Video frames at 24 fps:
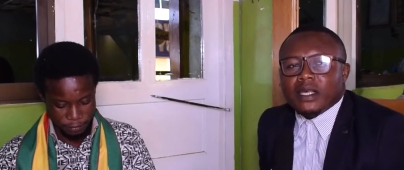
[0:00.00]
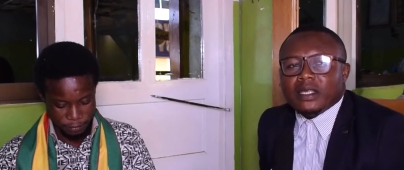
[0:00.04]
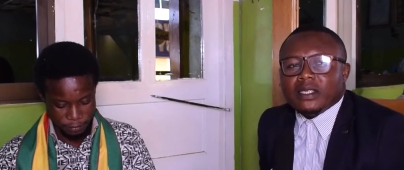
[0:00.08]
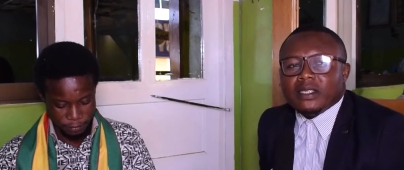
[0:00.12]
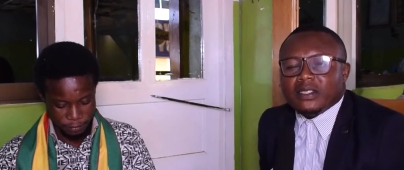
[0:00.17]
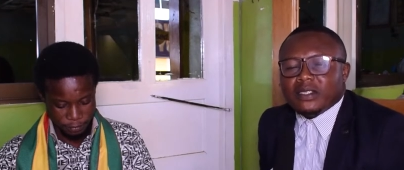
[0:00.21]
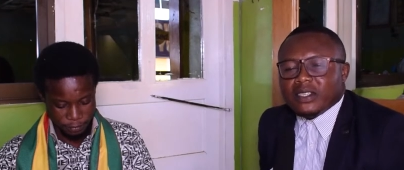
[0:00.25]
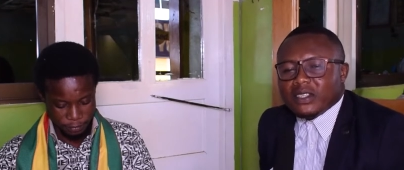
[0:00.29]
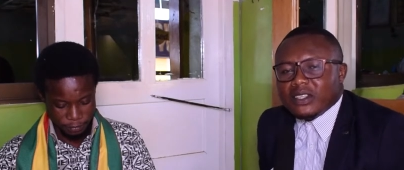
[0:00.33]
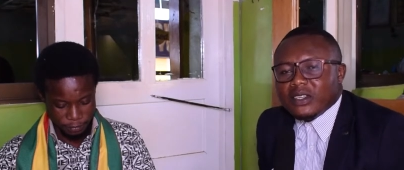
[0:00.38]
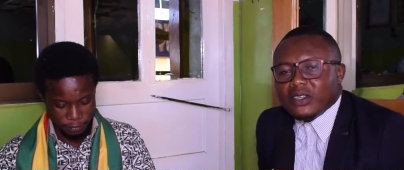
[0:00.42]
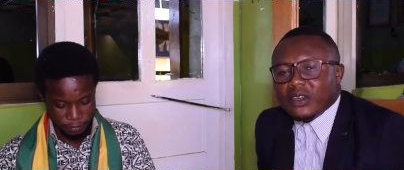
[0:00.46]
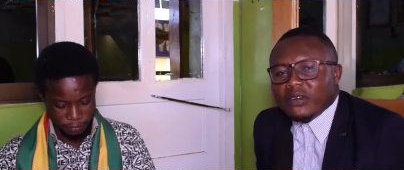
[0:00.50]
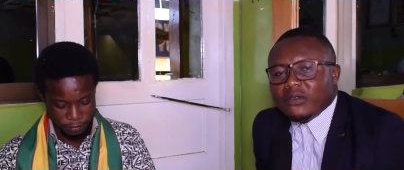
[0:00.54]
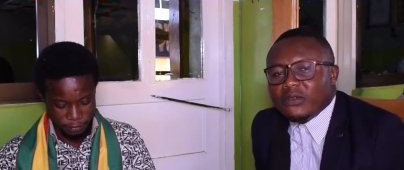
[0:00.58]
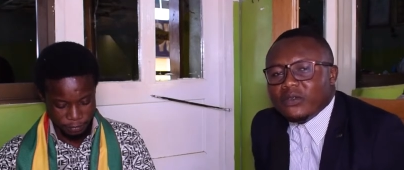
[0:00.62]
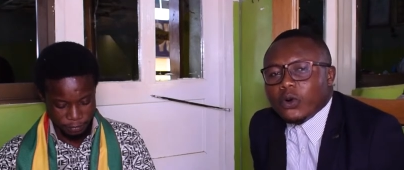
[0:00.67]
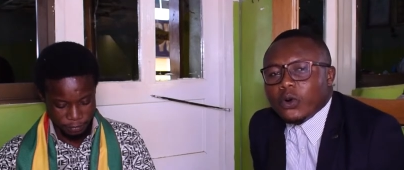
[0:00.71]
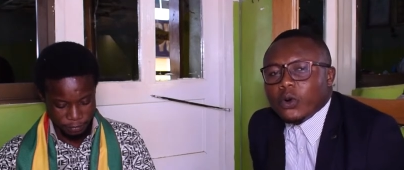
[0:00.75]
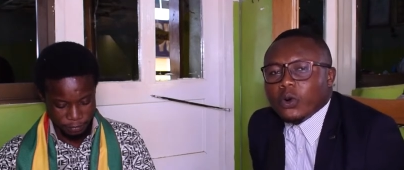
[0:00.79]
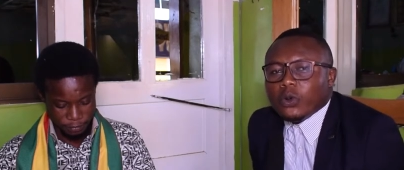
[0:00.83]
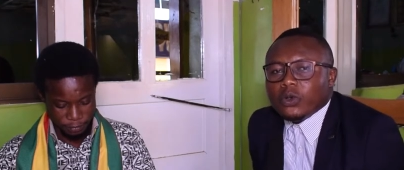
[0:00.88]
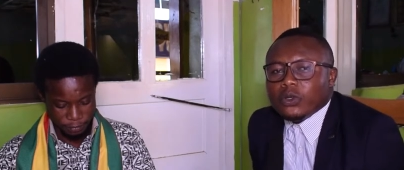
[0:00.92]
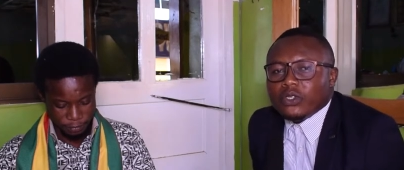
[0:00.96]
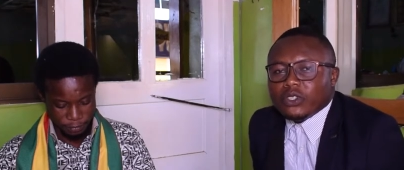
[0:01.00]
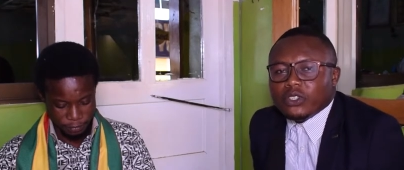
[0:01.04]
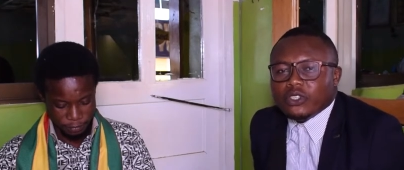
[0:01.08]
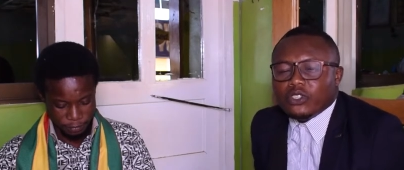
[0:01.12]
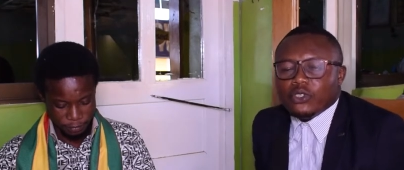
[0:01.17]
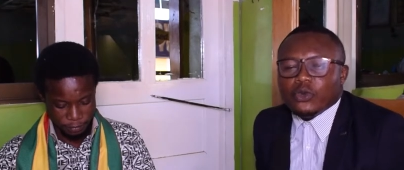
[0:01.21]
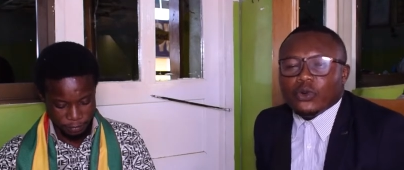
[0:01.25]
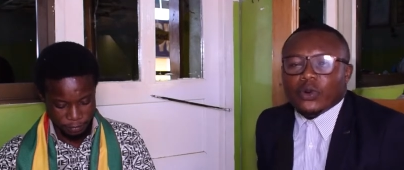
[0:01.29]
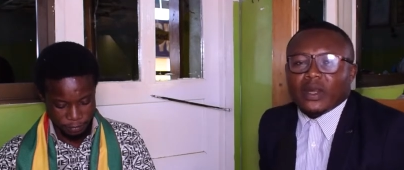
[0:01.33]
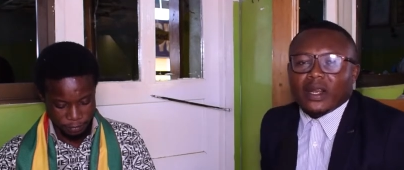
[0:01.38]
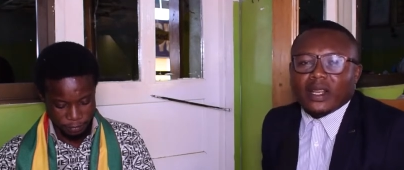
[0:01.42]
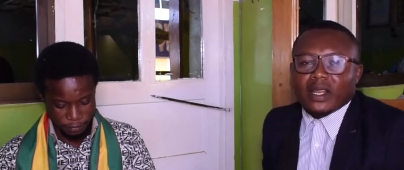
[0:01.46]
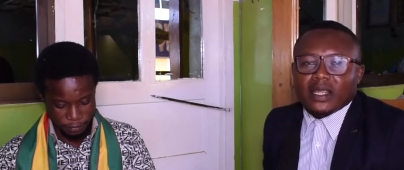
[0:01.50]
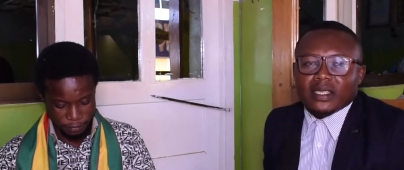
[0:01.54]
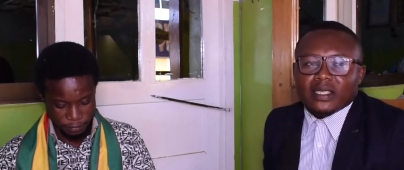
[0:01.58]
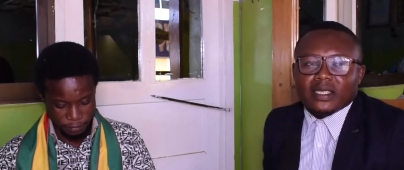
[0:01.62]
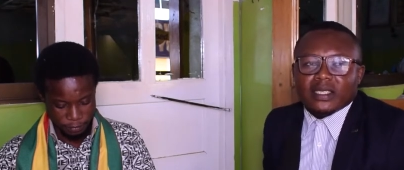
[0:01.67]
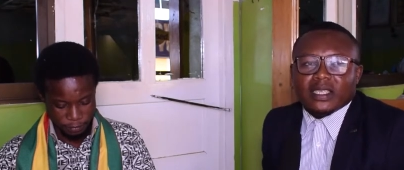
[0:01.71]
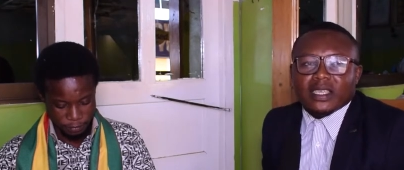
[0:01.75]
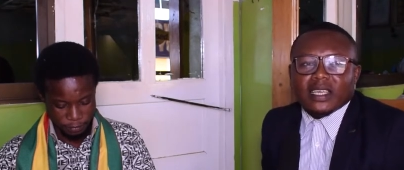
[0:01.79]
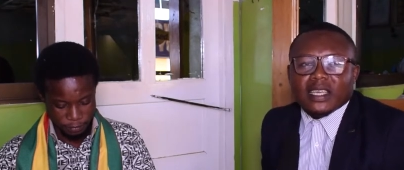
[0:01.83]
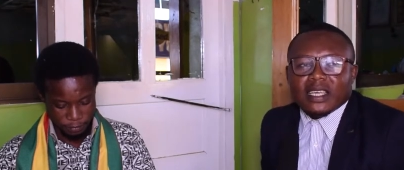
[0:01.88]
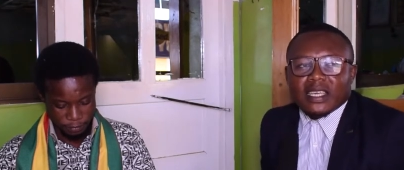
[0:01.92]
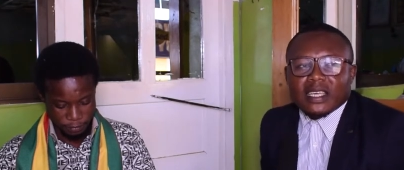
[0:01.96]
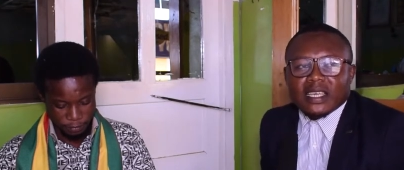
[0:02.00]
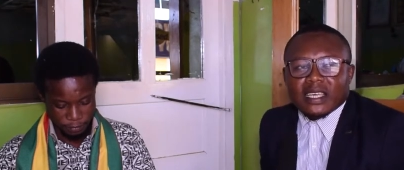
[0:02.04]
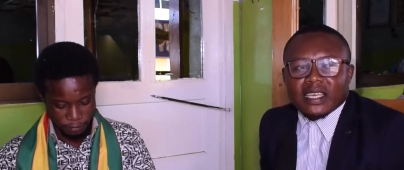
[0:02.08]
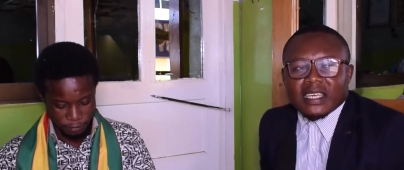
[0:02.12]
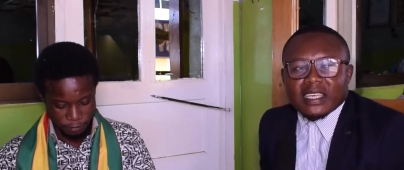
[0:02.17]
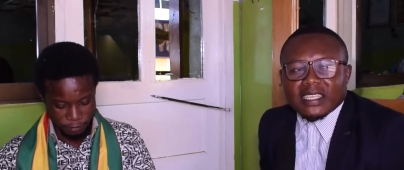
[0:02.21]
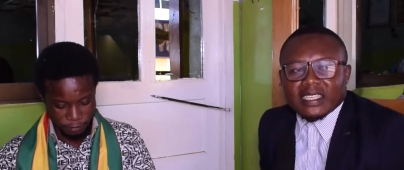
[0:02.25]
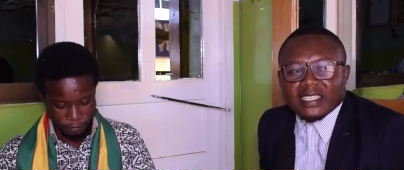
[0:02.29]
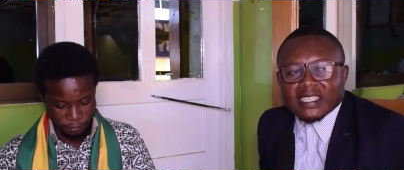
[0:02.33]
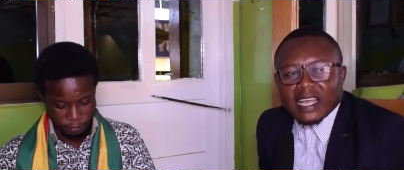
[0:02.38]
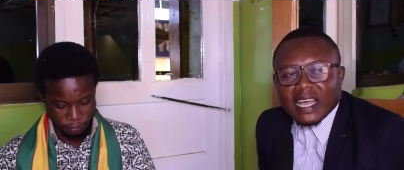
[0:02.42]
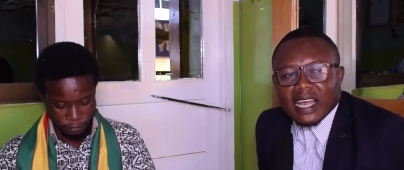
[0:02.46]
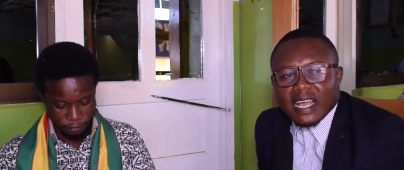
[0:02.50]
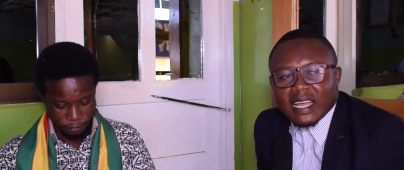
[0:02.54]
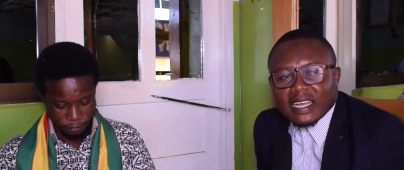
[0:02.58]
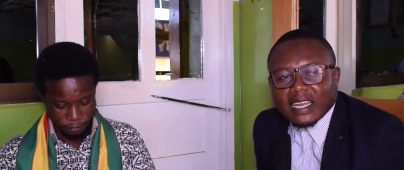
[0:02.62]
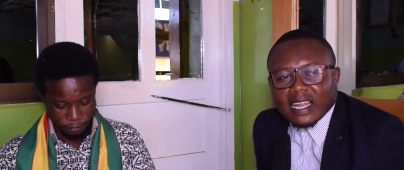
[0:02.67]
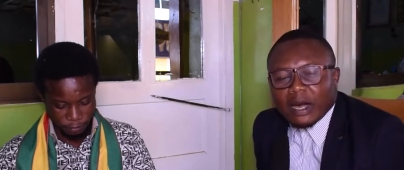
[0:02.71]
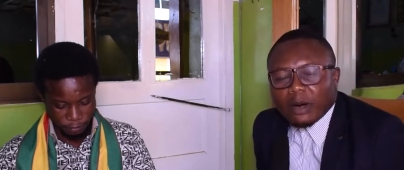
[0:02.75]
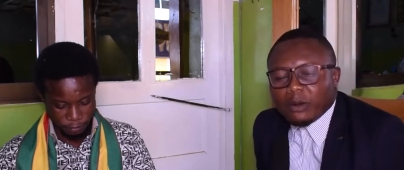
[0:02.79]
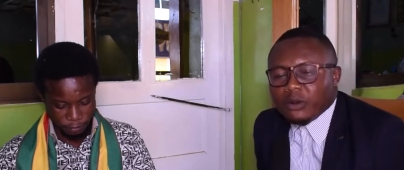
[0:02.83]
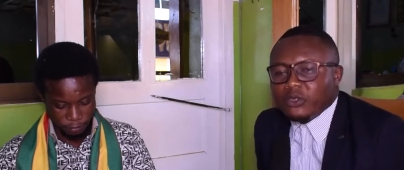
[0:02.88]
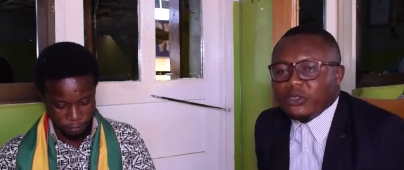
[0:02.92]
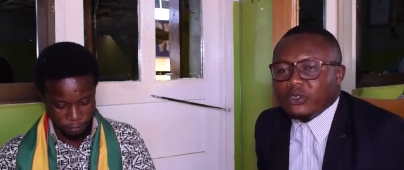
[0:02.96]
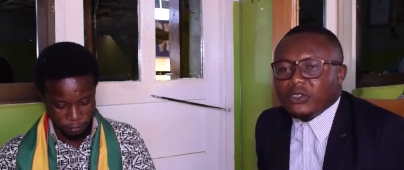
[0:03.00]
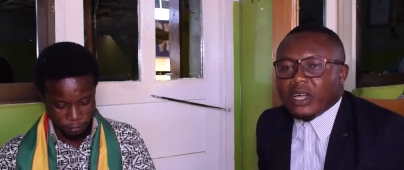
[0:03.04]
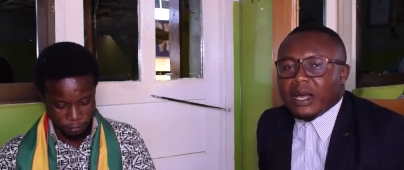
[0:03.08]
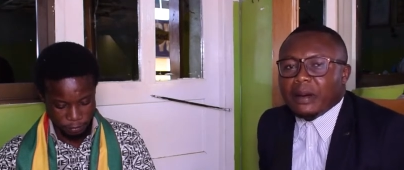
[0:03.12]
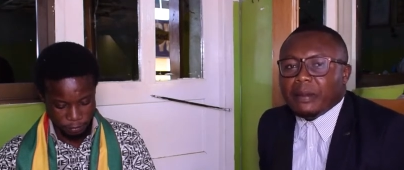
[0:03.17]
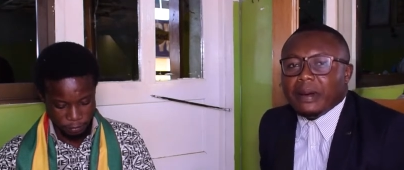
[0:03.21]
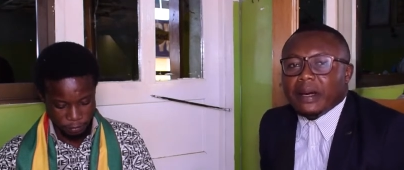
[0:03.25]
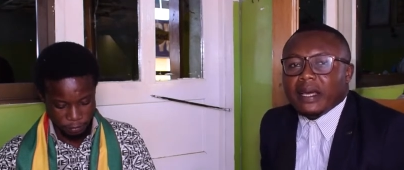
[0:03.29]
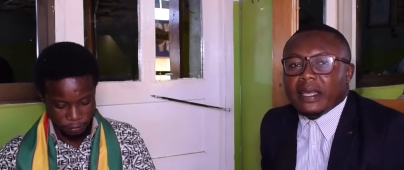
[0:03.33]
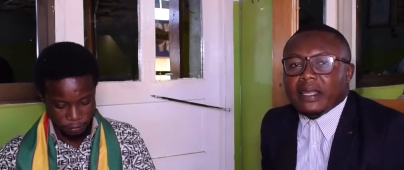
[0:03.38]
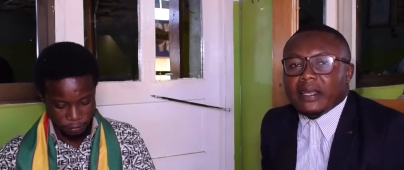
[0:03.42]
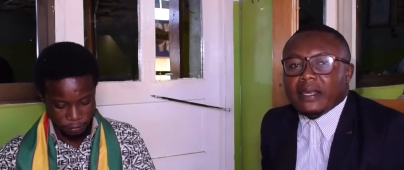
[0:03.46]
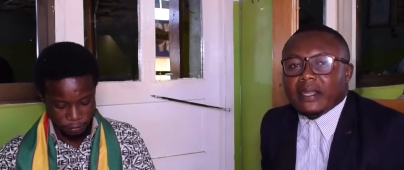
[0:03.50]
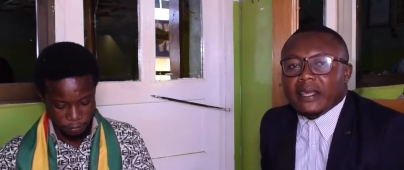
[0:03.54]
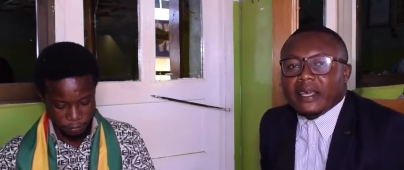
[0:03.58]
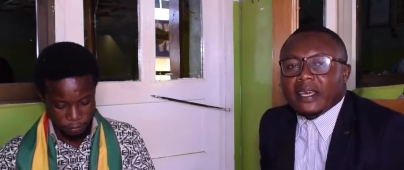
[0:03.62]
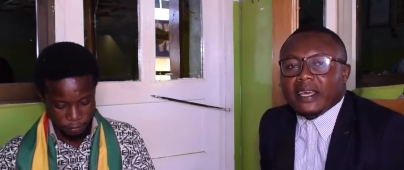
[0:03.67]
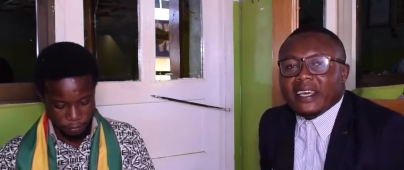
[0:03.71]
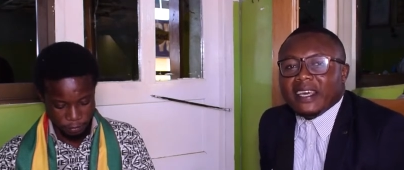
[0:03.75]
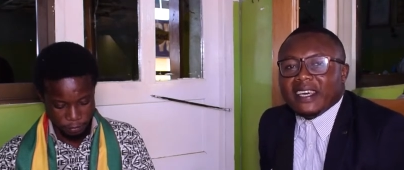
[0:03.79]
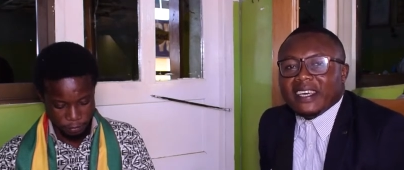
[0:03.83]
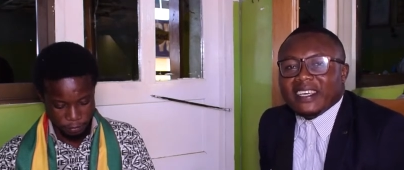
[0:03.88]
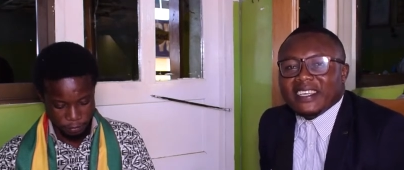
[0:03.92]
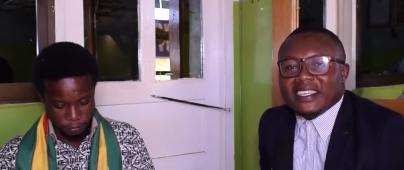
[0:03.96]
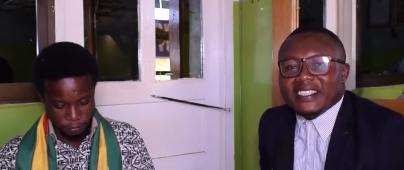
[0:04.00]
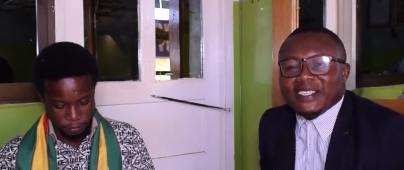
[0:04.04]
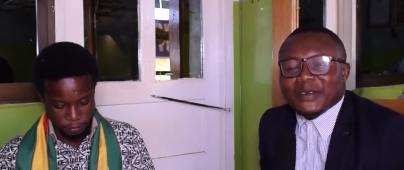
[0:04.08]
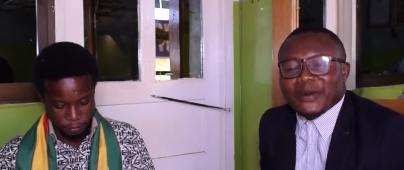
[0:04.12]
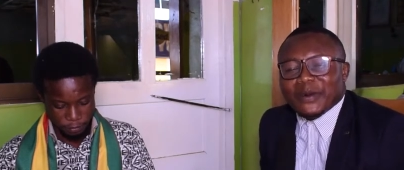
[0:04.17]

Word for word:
Speaker 1: City of Gold Jewelers inside Ahodjo Dabain. He's the